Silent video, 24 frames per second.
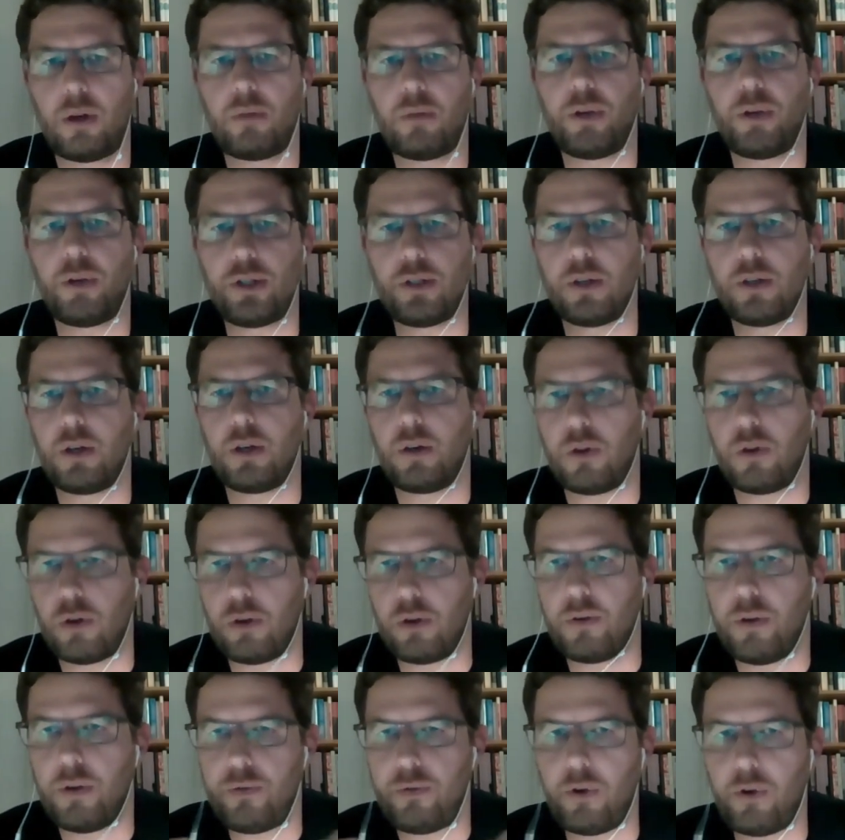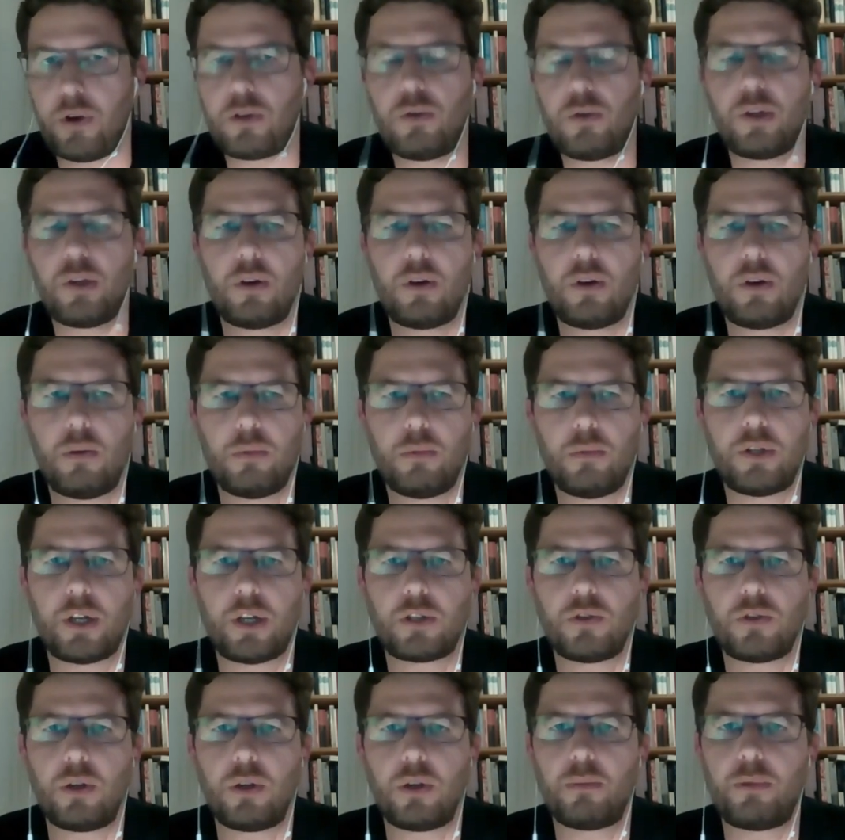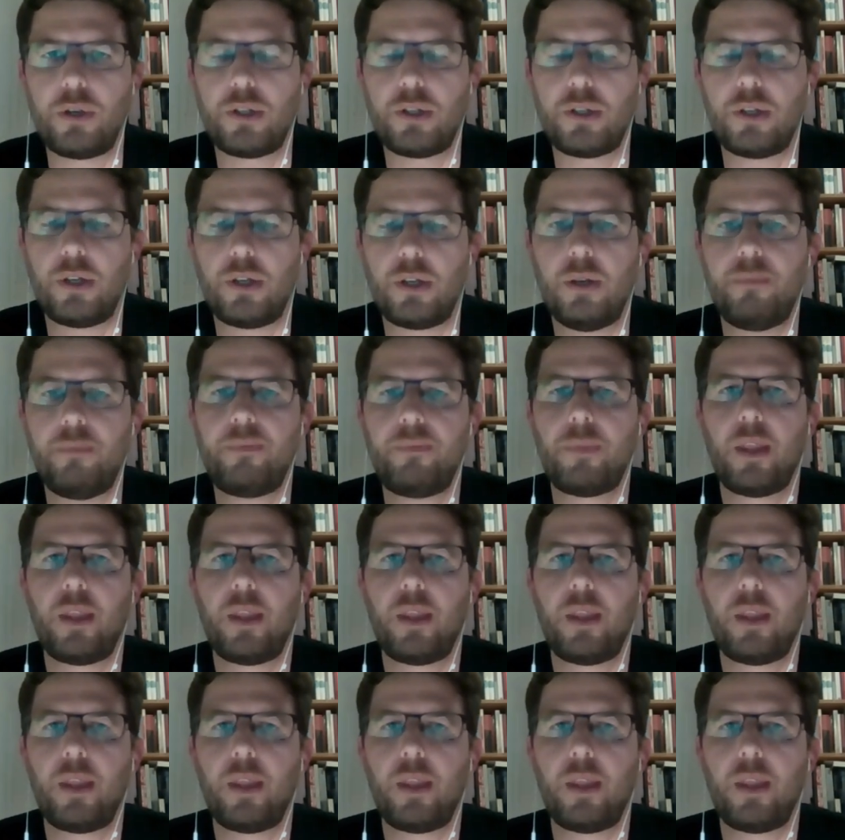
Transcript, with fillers: prisoner or referred to as a homosexual prisoner.